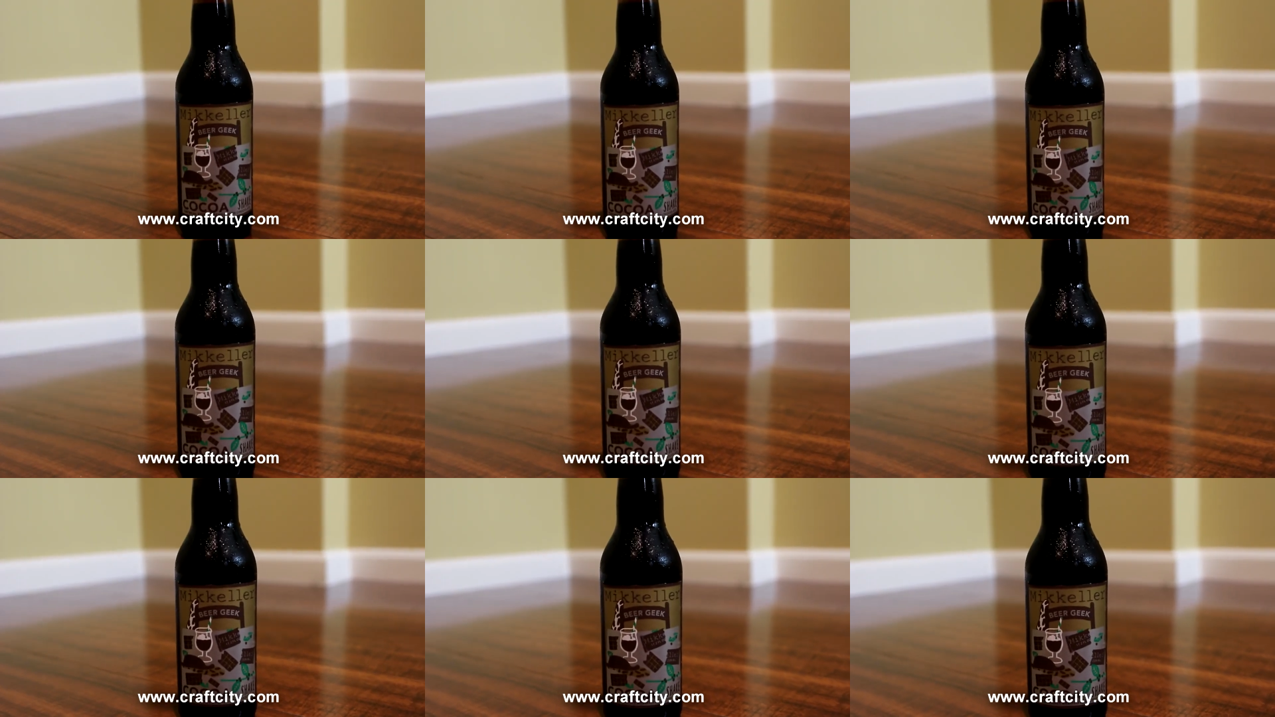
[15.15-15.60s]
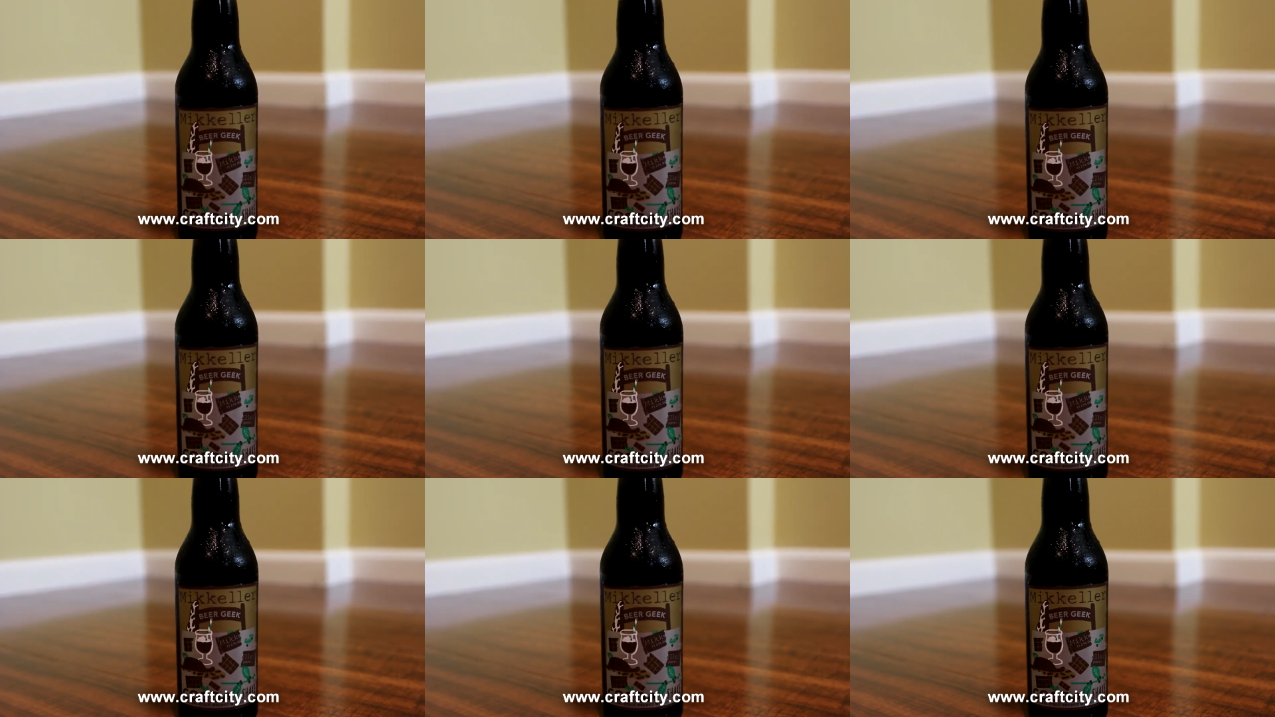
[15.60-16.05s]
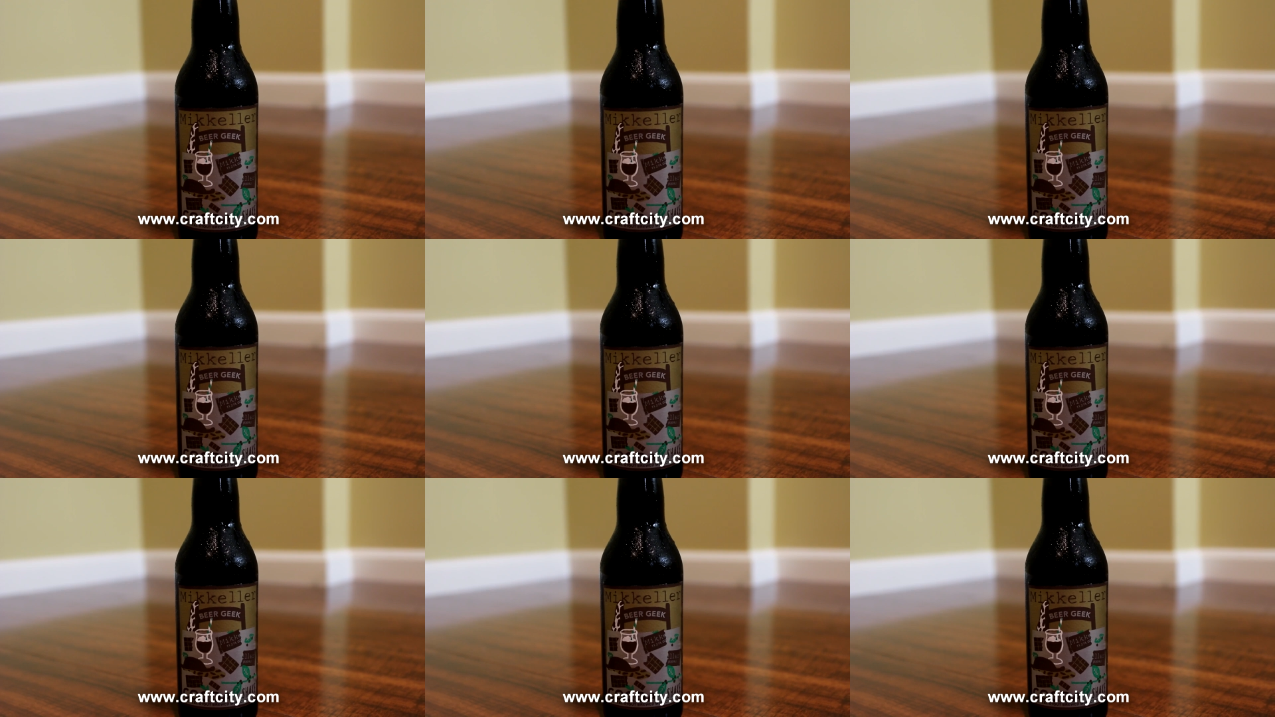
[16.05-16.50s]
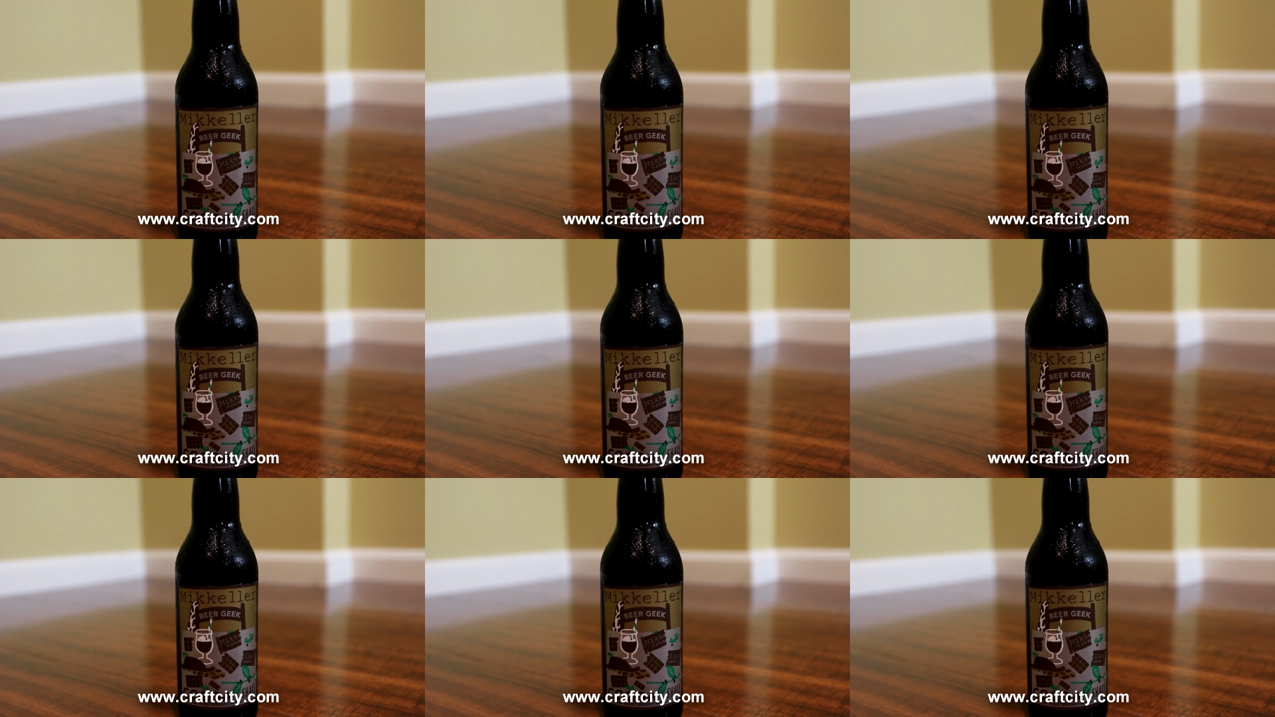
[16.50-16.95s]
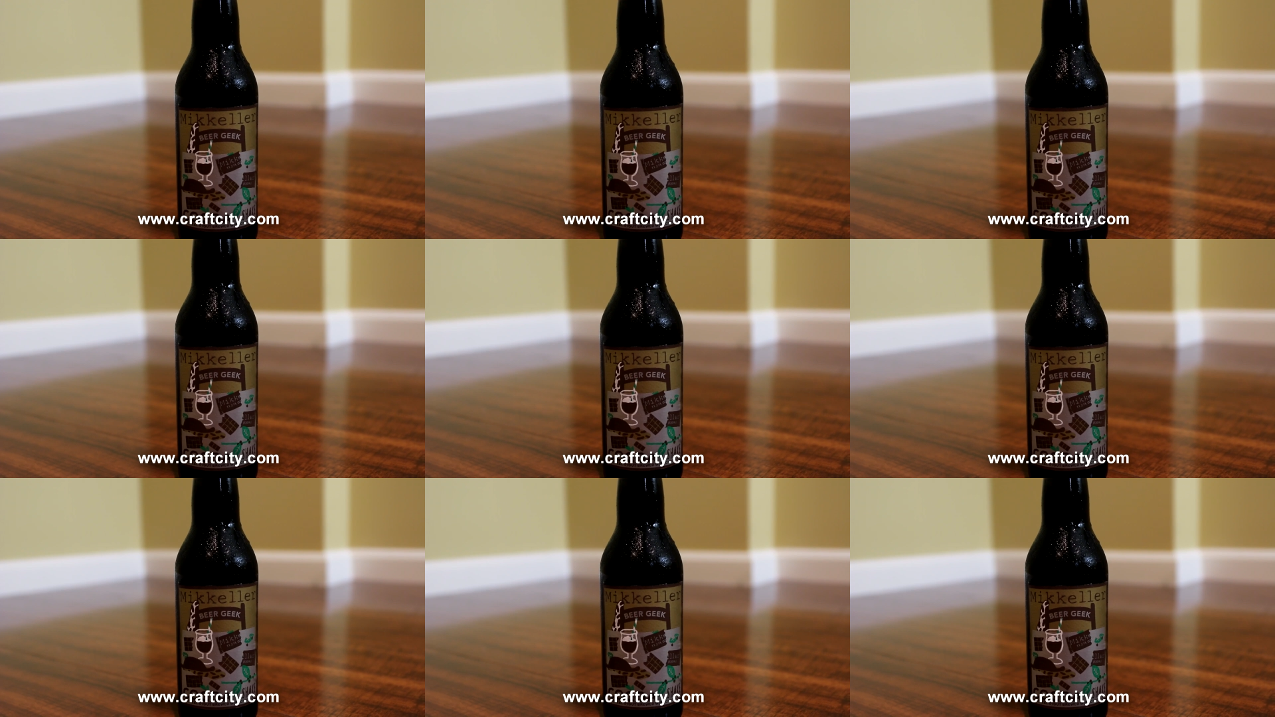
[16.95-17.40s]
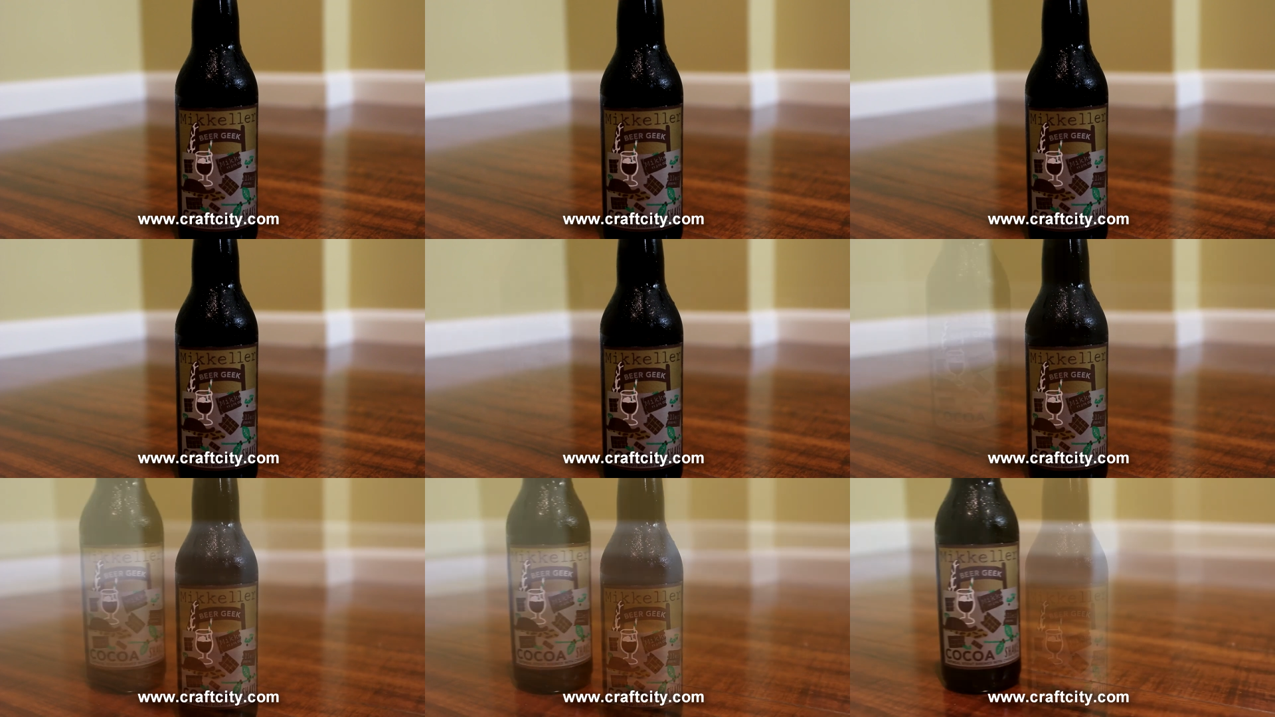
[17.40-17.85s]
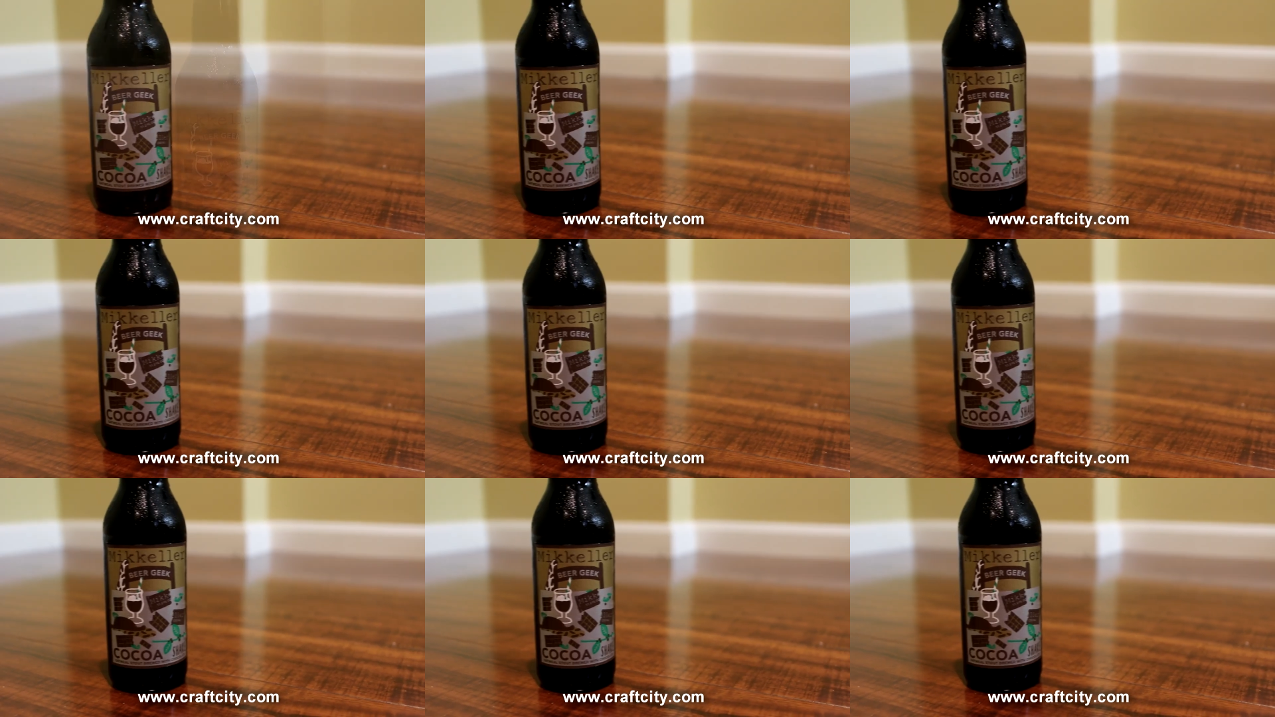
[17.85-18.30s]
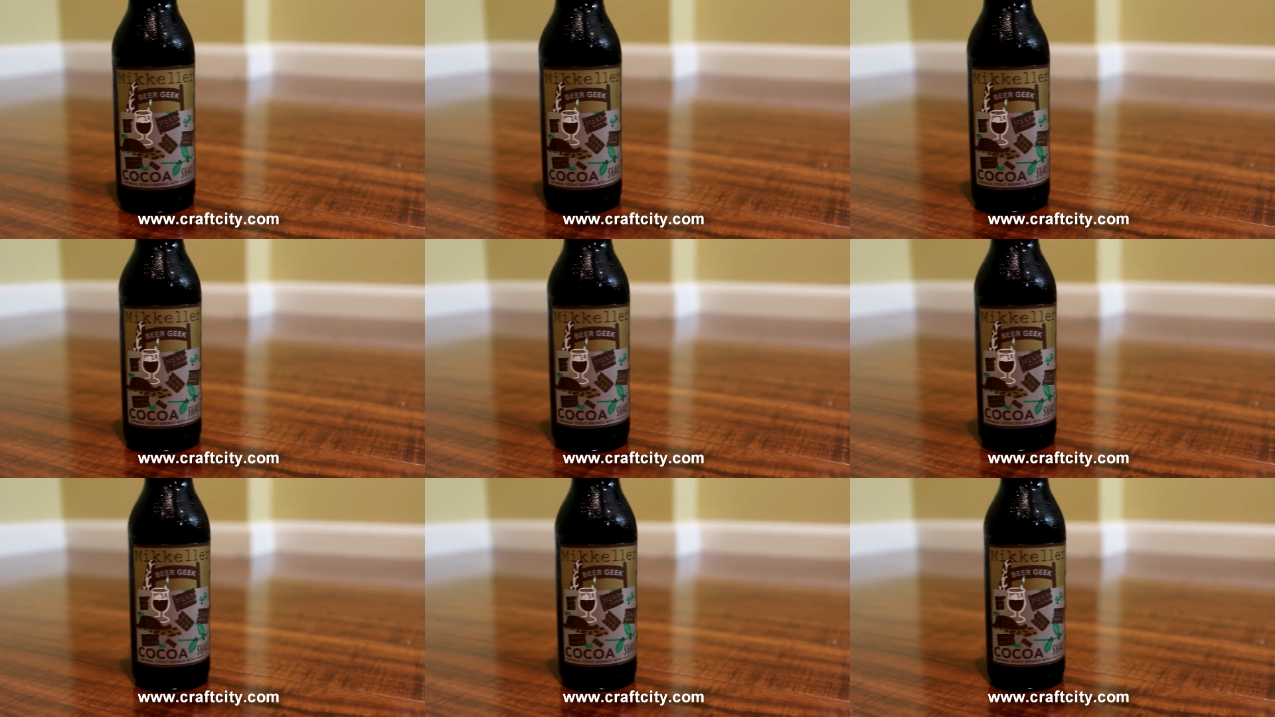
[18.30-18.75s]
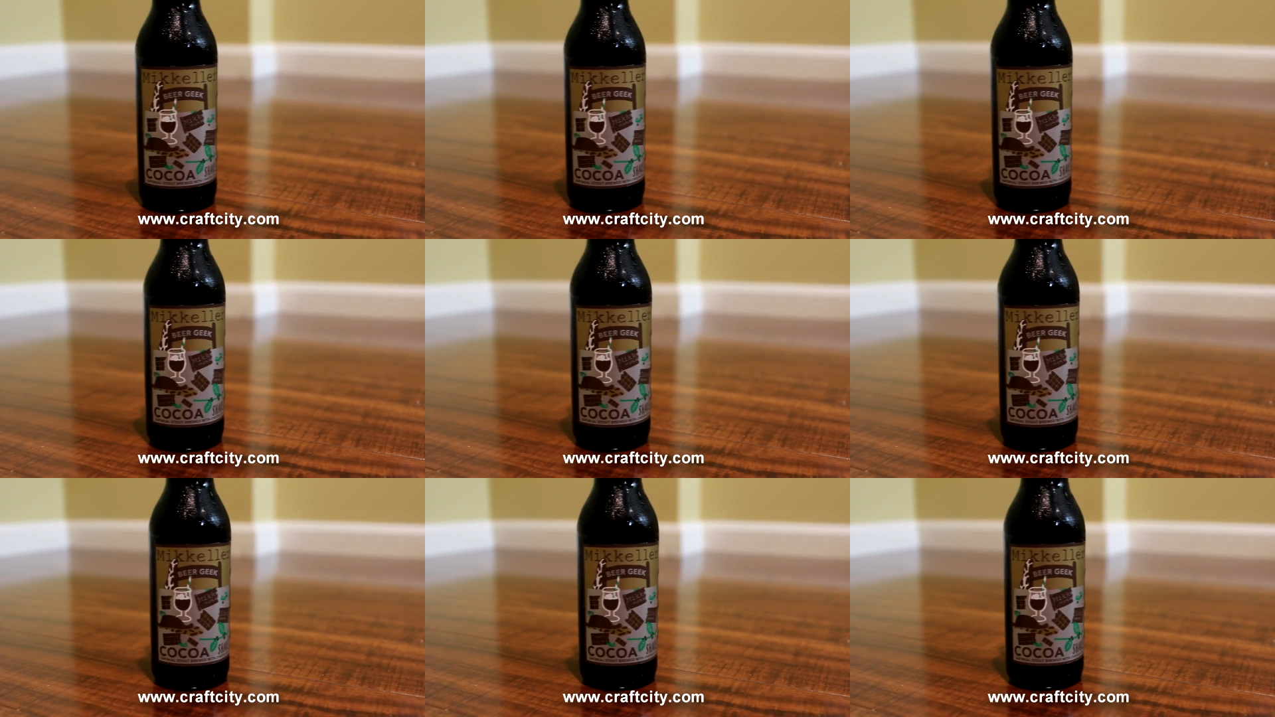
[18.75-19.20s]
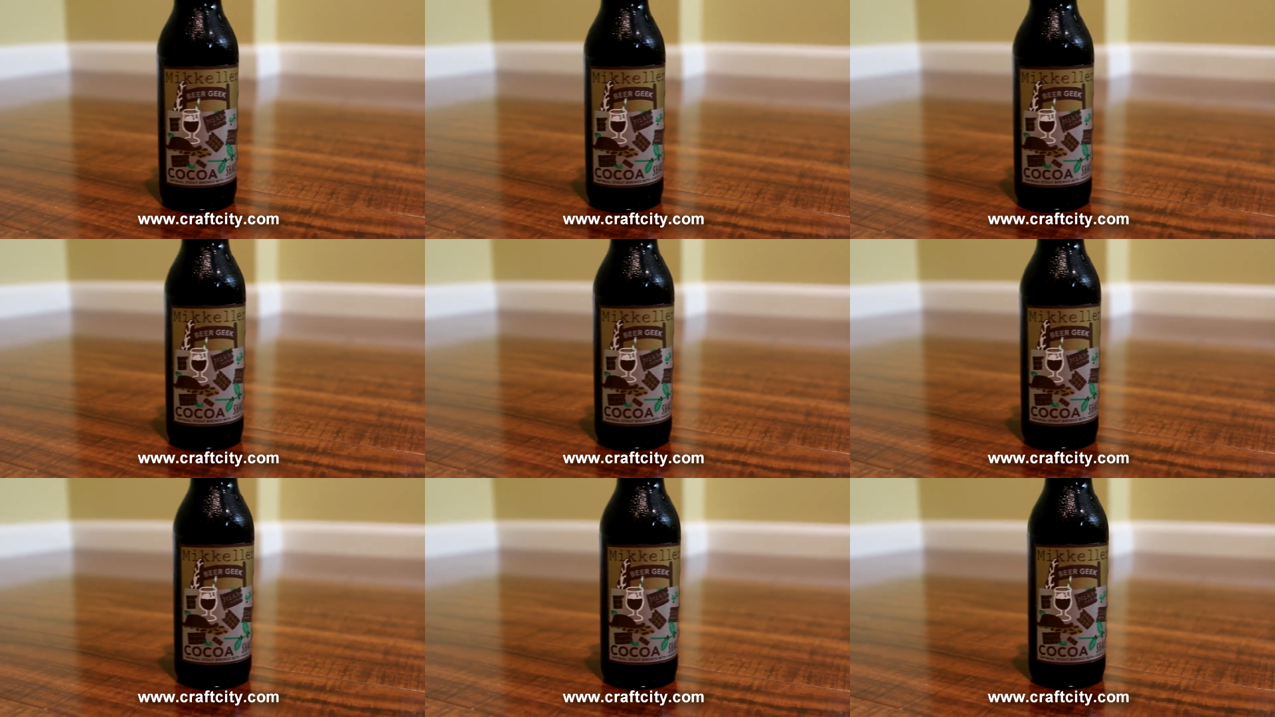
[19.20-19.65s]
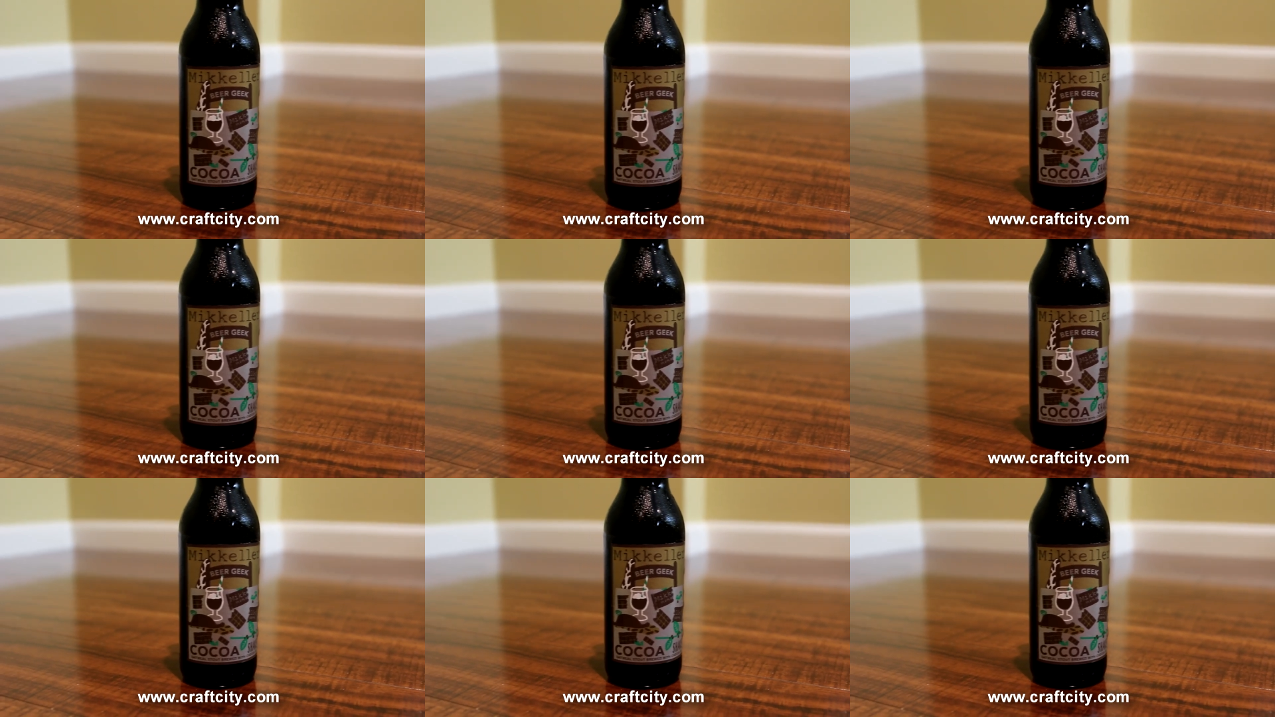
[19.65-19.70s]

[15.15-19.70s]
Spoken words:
(no speaker visible)